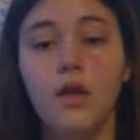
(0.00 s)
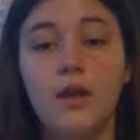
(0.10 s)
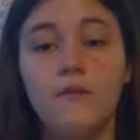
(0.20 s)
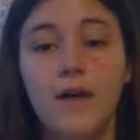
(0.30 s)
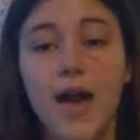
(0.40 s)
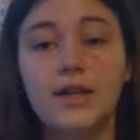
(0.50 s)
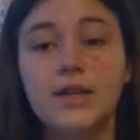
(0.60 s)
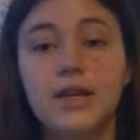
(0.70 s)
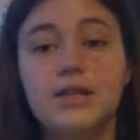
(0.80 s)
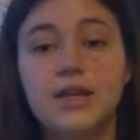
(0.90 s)
In
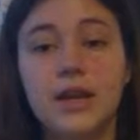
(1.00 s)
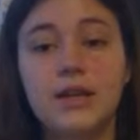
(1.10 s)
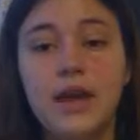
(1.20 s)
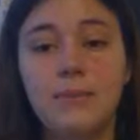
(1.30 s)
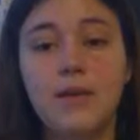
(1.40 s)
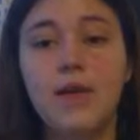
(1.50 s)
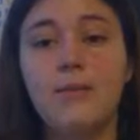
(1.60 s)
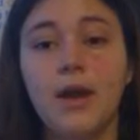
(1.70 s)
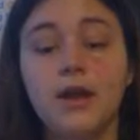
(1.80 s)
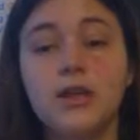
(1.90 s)
fact, in a study done by the
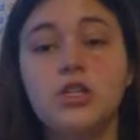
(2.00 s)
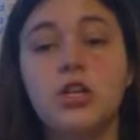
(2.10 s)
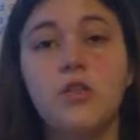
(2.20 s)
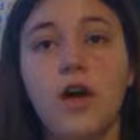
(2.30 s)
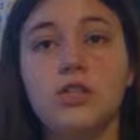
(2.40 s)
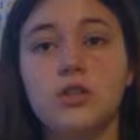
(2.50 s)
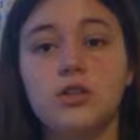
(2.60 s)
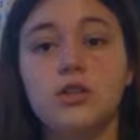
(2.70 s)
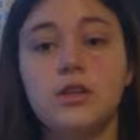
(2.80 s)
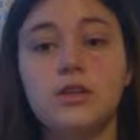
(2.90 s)
American
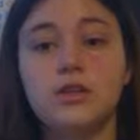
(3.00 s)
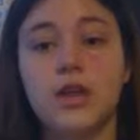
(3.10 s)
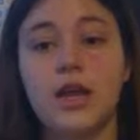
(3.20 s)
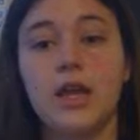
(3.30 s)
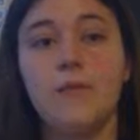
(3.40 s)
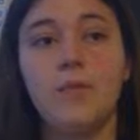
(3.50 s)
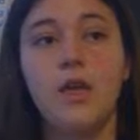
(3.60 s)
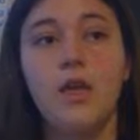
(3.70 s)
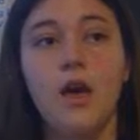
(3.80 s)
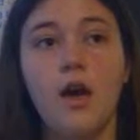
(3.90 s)
Geological Study,
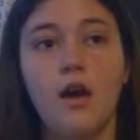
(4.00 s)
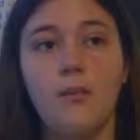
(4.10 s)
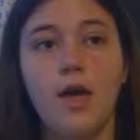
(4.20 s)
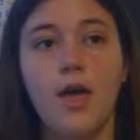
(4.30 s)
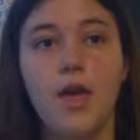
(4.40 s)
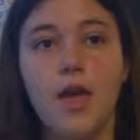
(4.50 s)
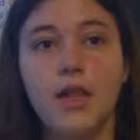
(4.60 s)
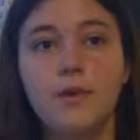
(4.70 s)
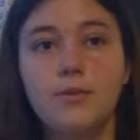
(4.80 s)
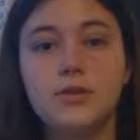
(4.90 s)

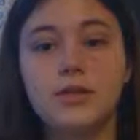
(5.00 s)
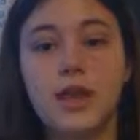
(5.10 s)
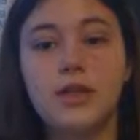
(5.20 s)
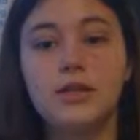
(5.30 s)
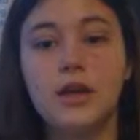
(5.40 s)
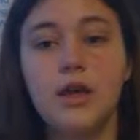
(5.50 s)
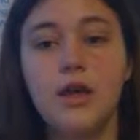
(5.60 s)
80%